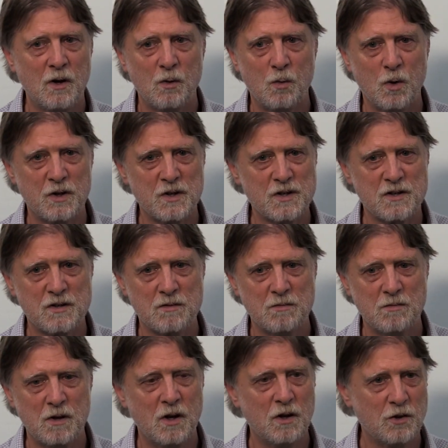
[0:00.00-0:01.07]
was
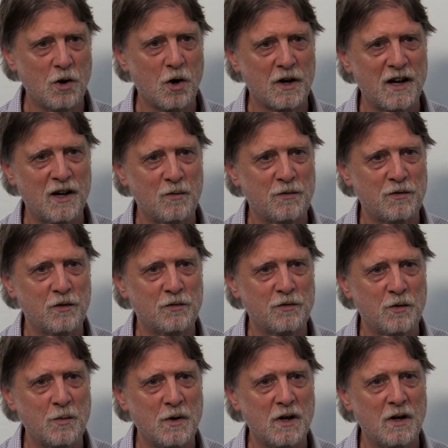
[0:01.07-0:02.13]
not helpful
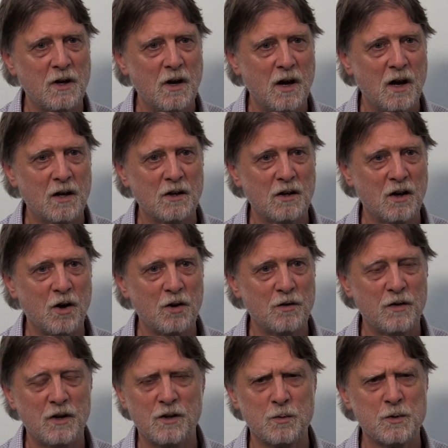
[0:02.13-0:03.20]
for me. And a lot
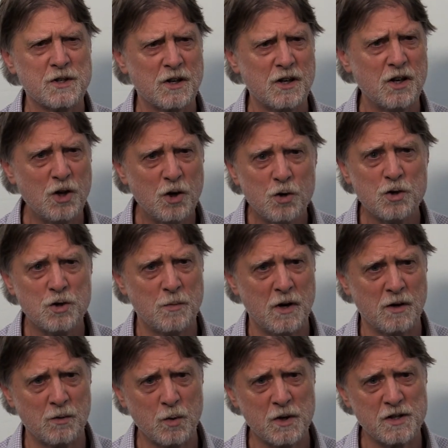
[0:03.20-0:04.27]
of it, there was a huge
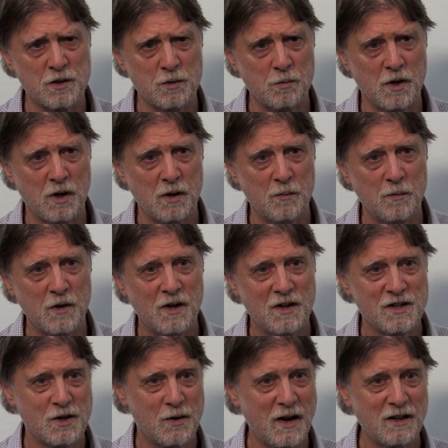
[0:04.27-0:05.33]
amount of wisdom there.
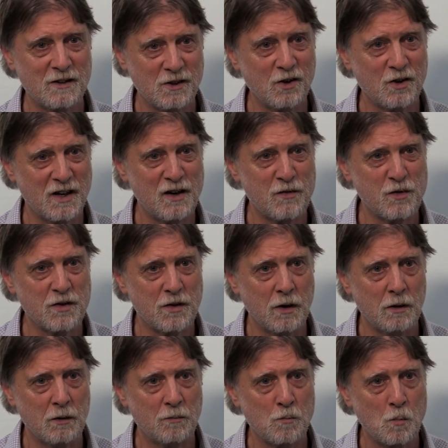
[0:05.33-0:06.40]
So I had to look at everything
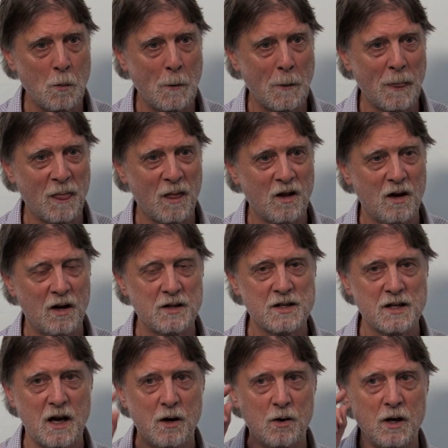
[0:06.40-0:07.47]
and
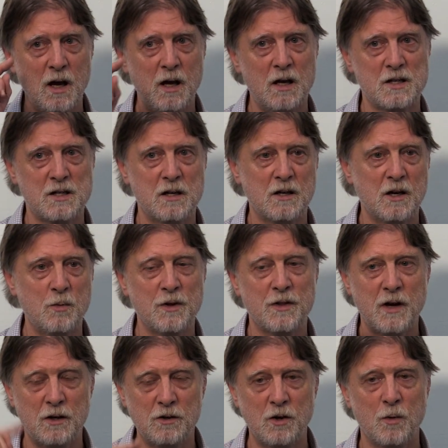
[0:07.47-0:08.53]
say, okay, yes, I'll go with
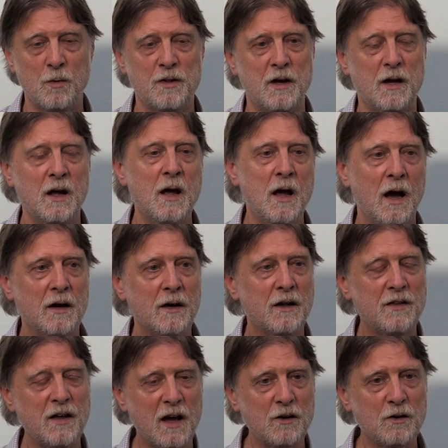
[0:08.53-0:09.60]
that and not with that. And at
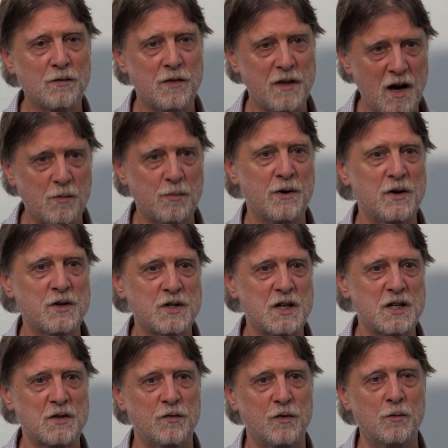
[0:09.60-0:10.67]
the end of that
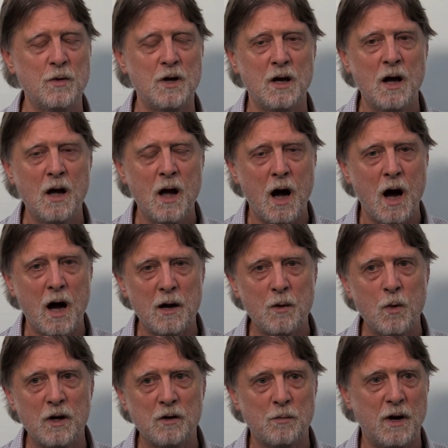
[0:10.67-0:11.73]
process for me, I
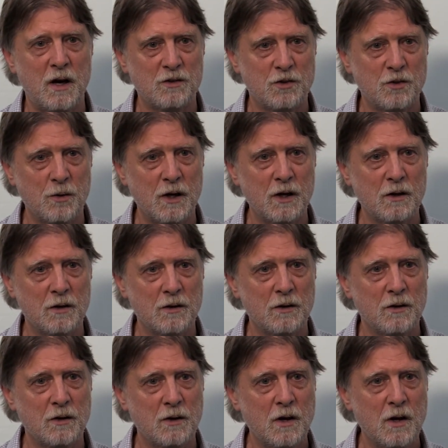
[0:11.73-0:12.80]
went back to
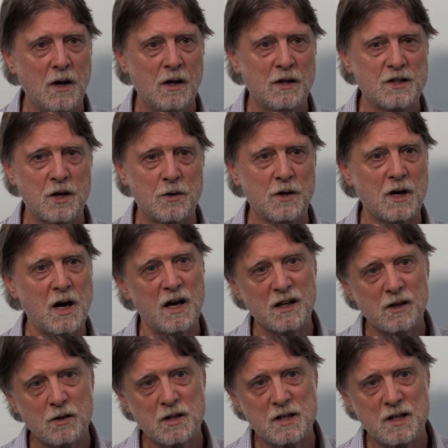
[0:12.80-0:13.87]
England so that I
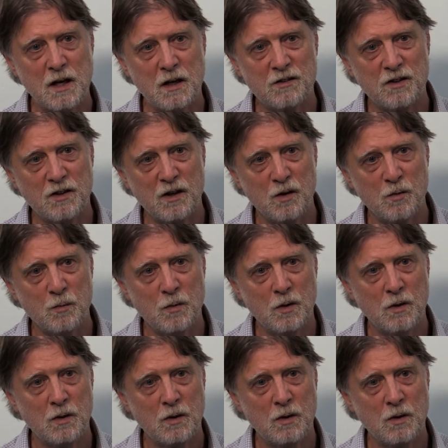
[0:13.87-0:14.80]
could say to him,